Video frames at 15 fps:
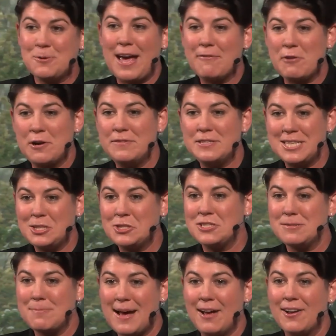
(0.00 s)
we have
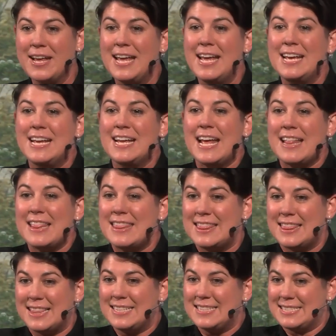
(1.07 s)
conversations about
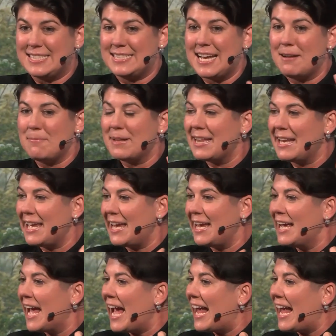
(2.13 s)
sustainability,